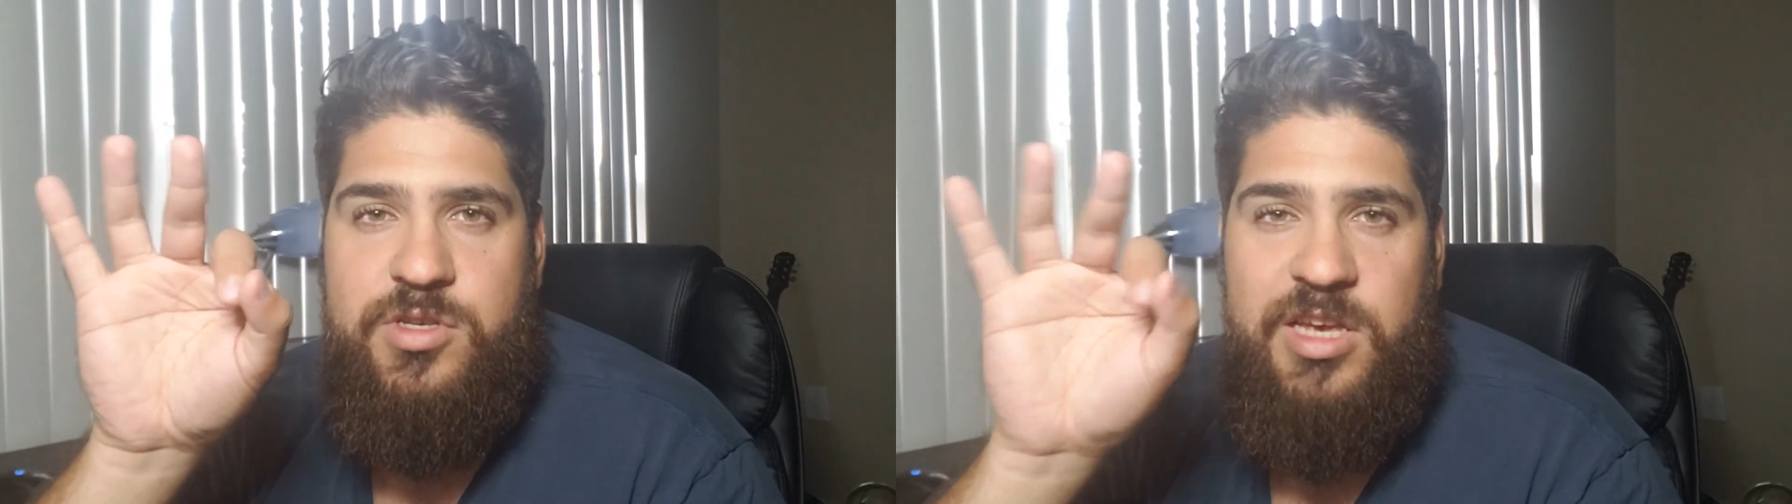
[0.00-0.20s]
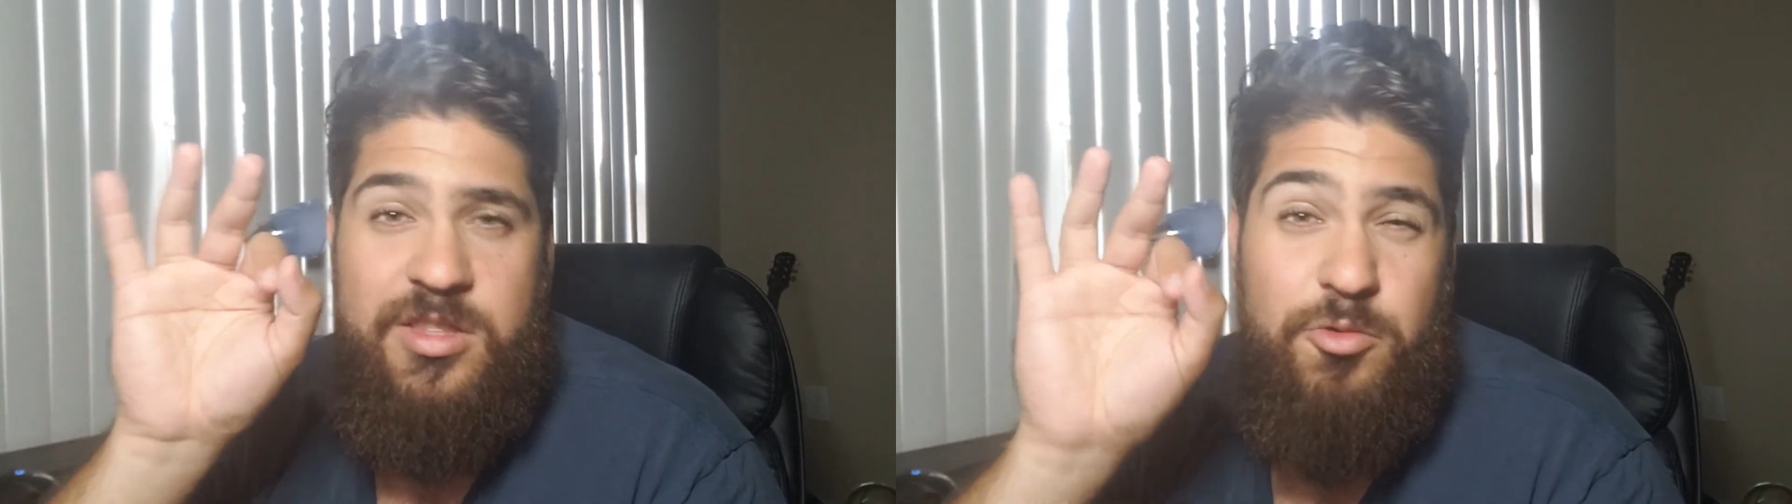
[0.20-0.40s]

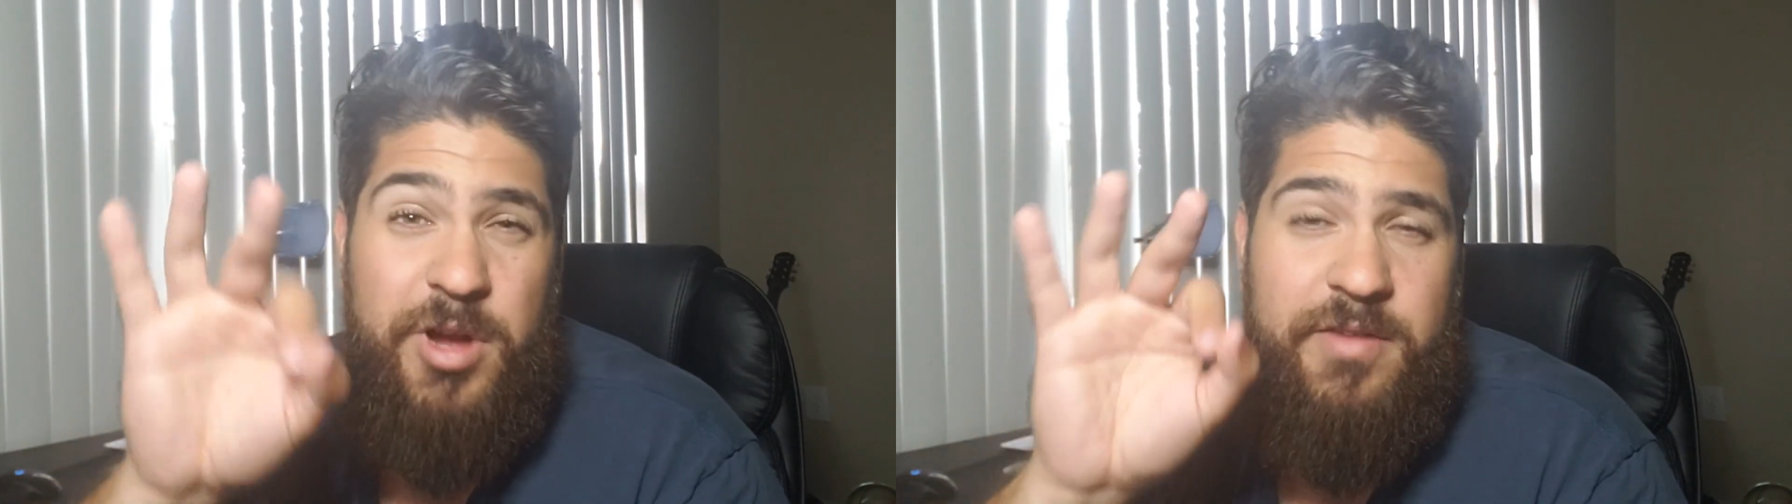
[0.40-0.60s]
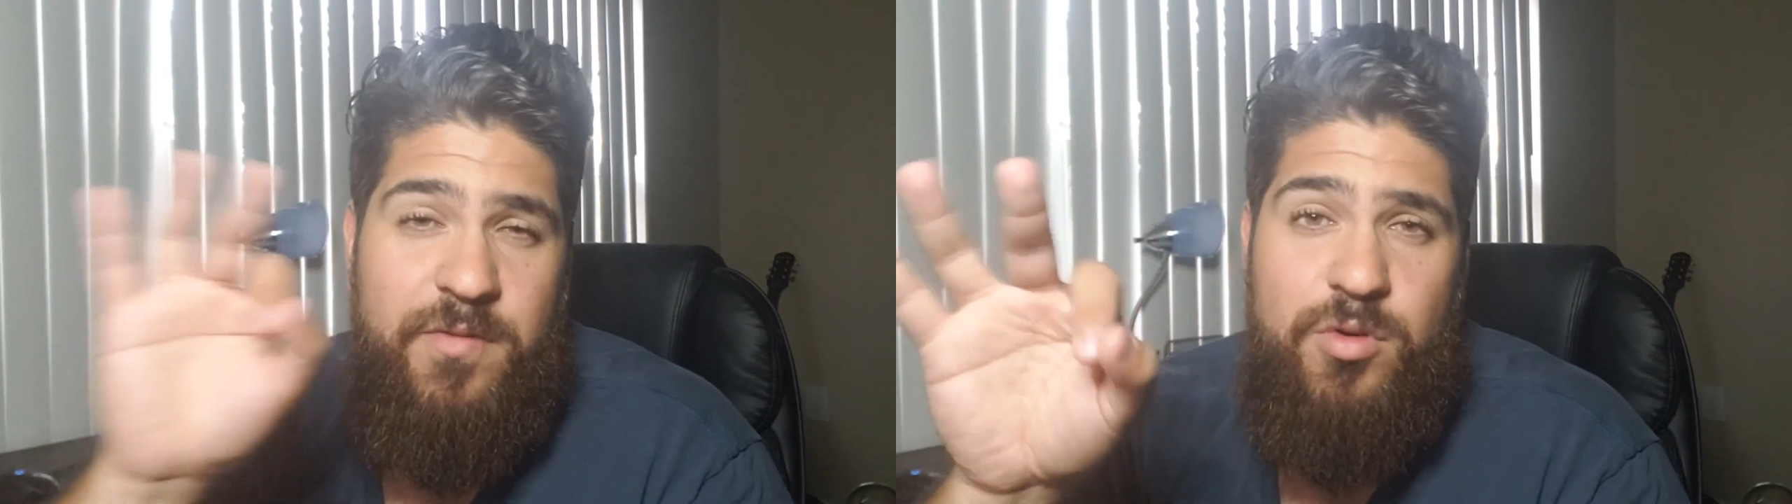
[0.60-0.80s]
get the
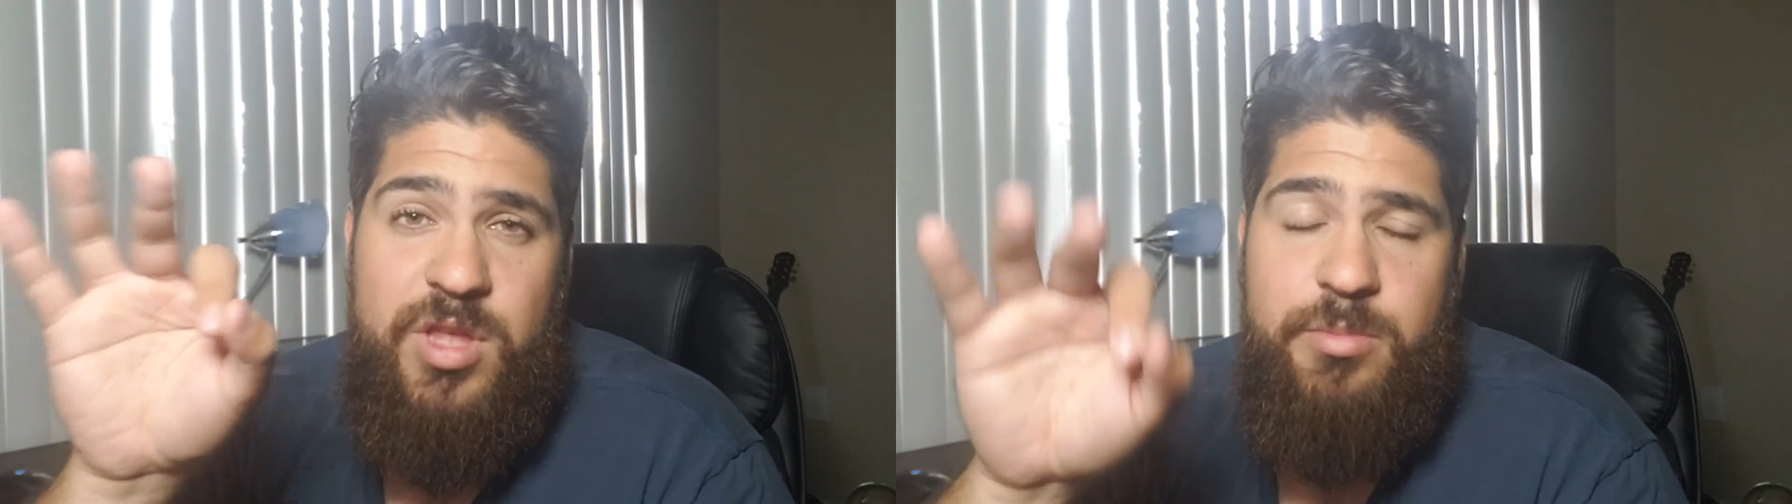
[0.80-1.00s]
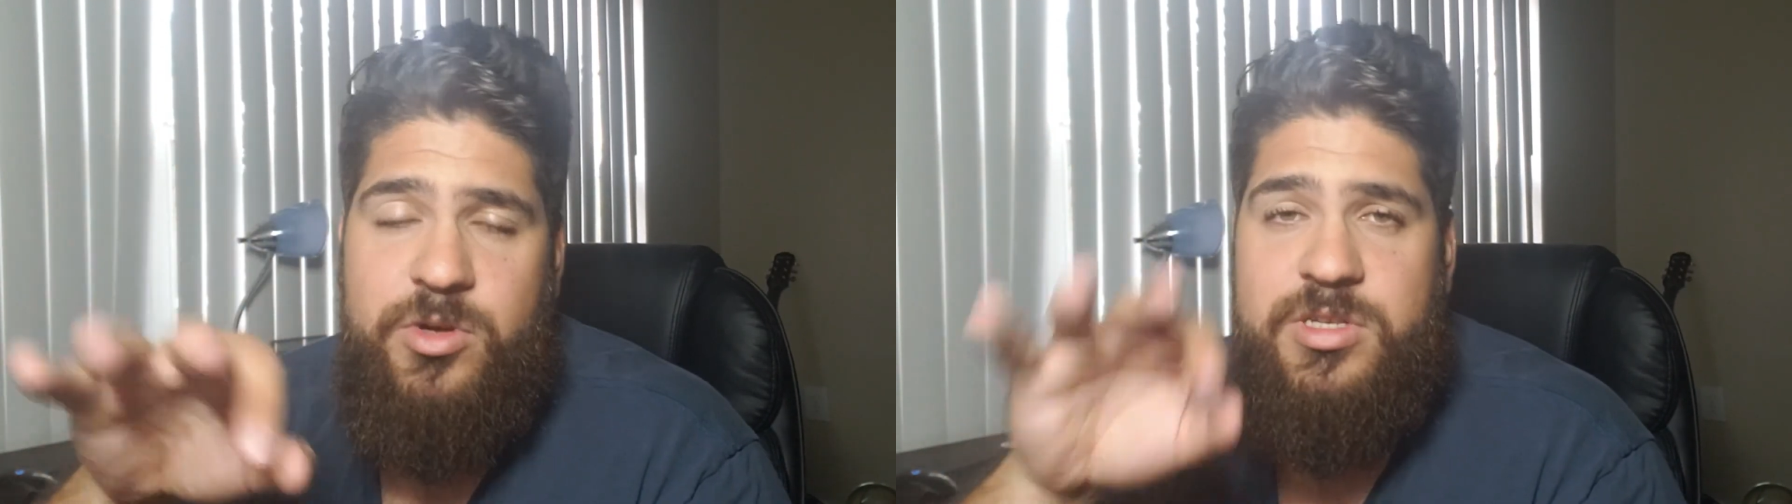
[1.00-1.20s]
right phone
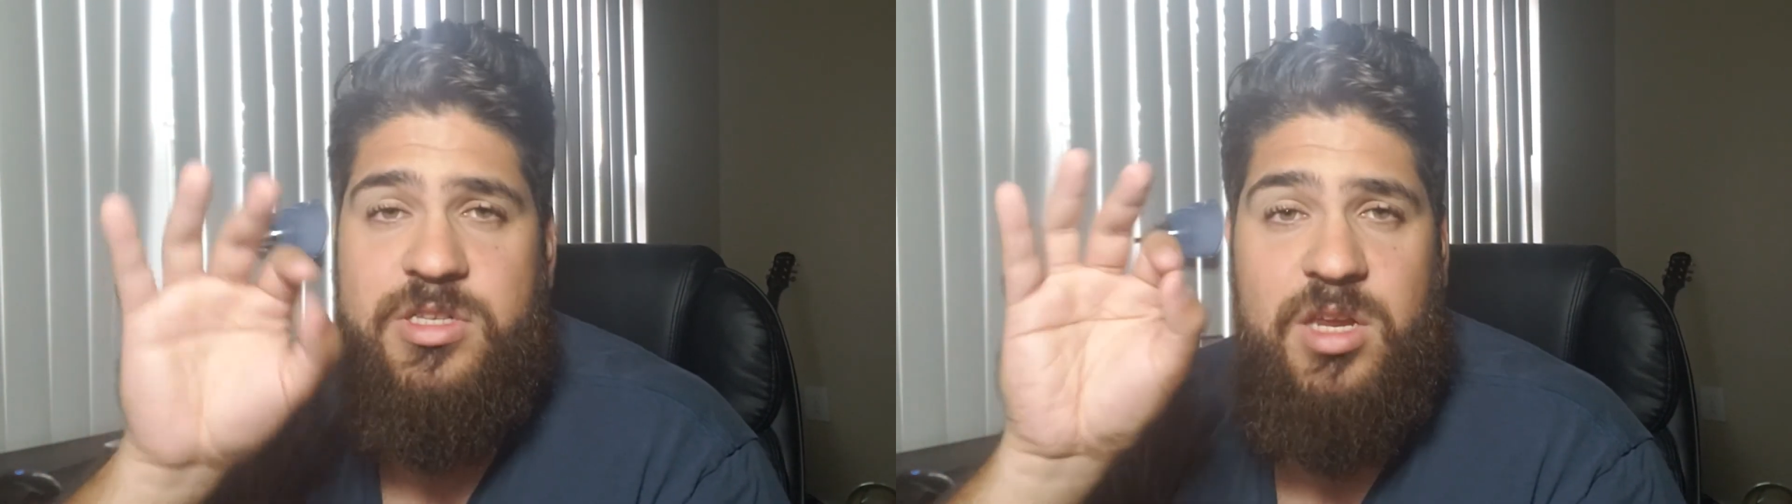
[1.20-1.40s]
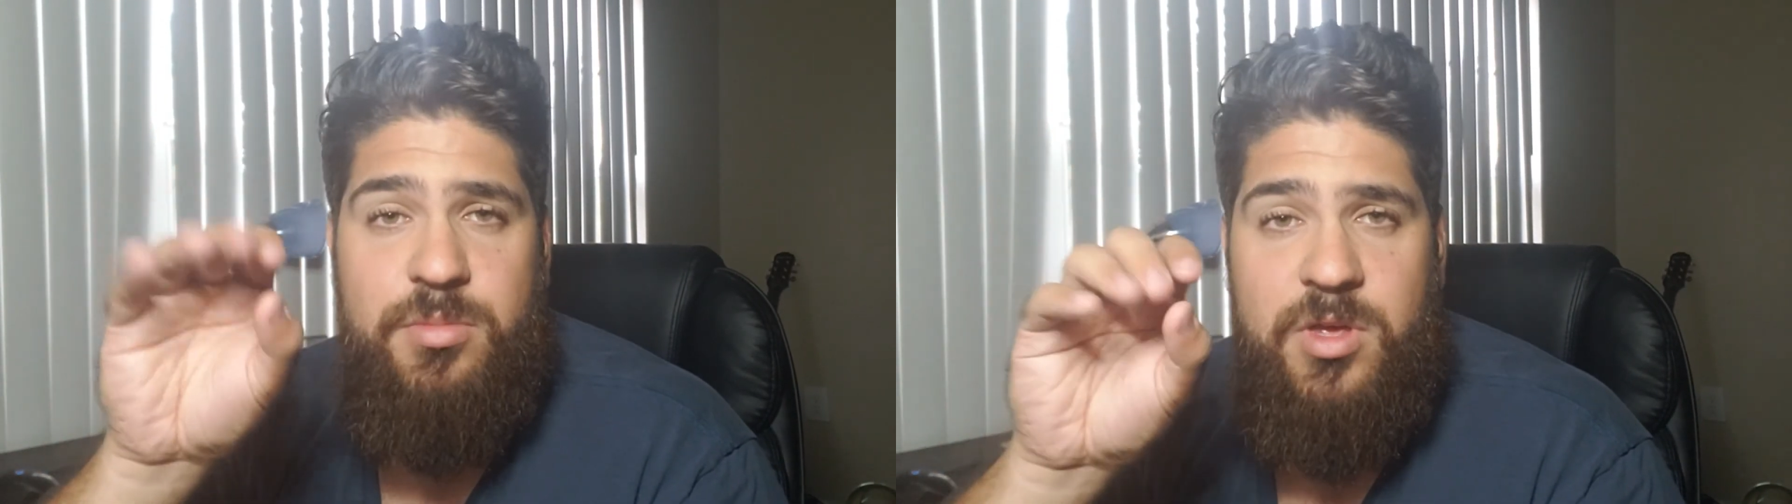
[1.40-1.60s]
numbers
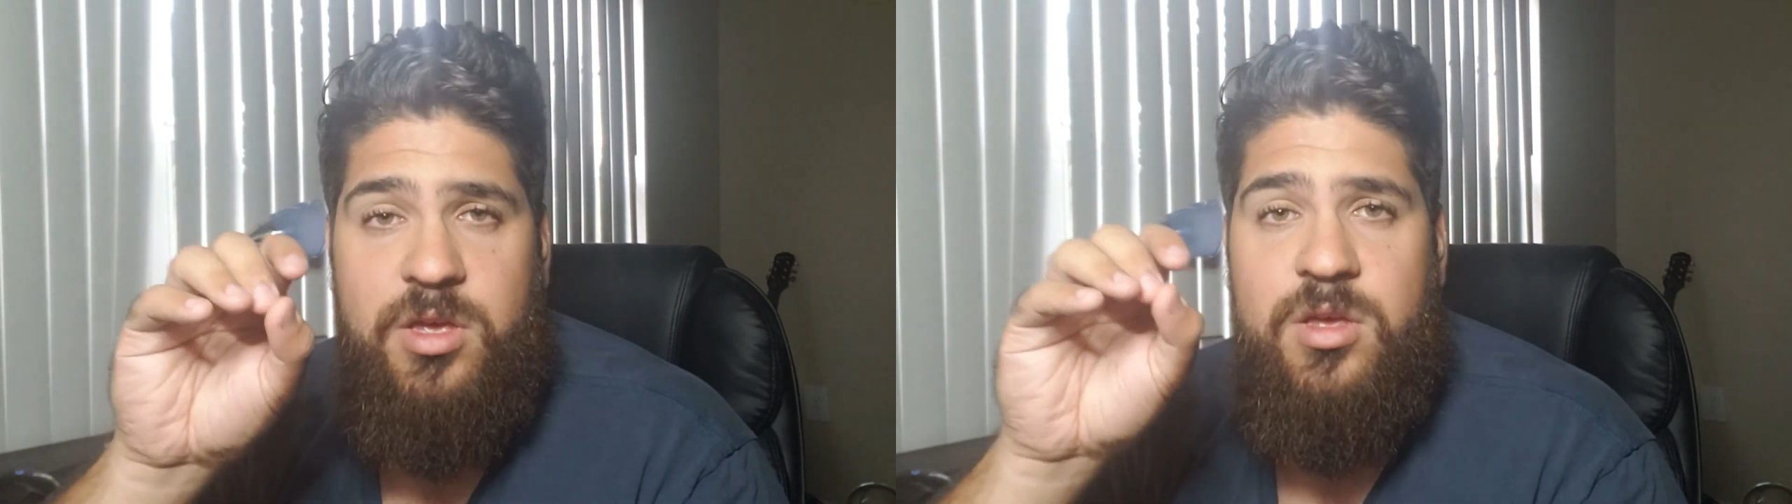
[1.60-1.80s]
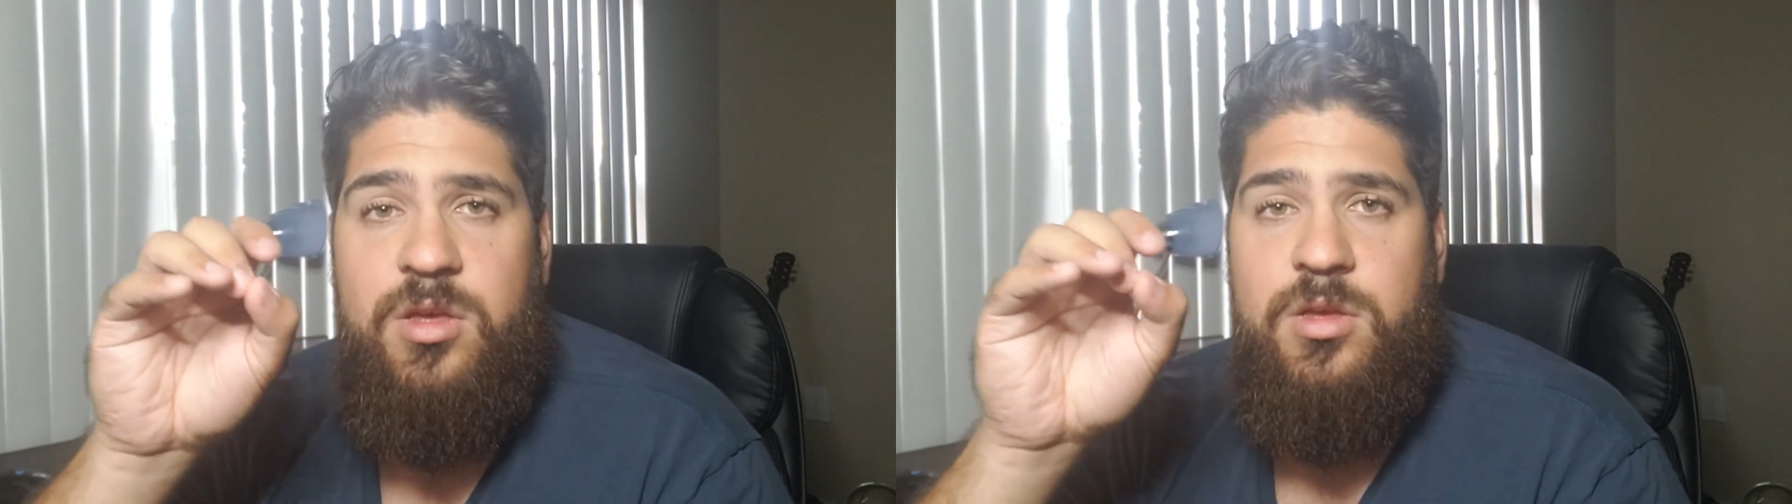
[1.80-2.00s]
is going to be,